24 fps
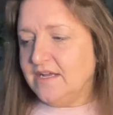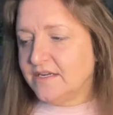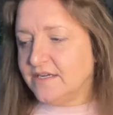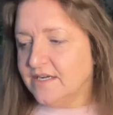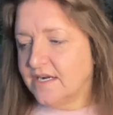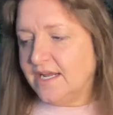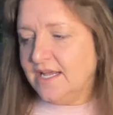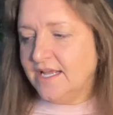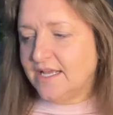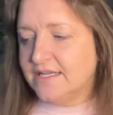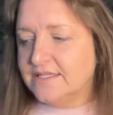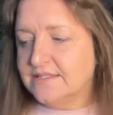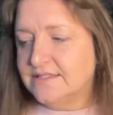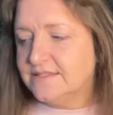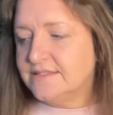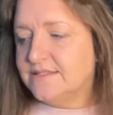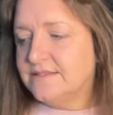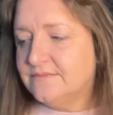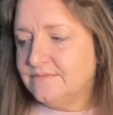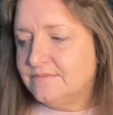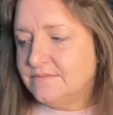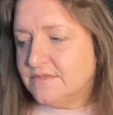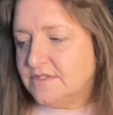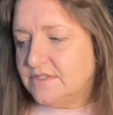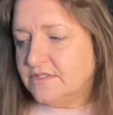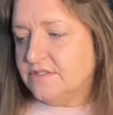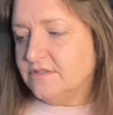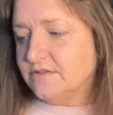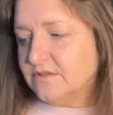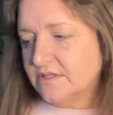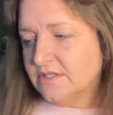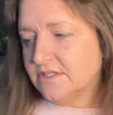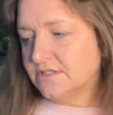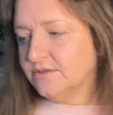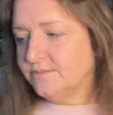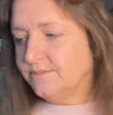your hands and do a
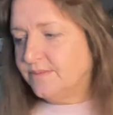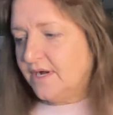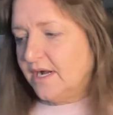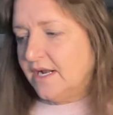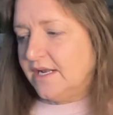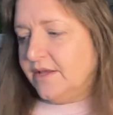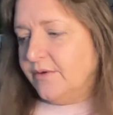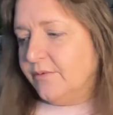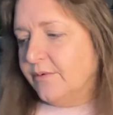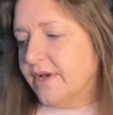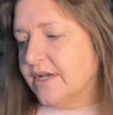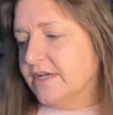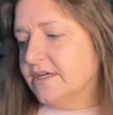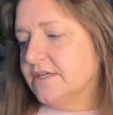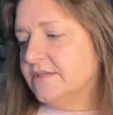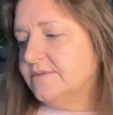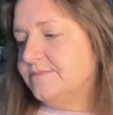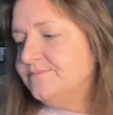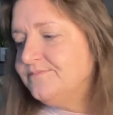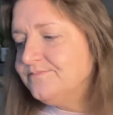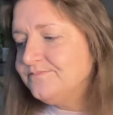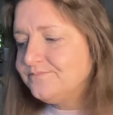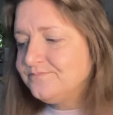little body wiggle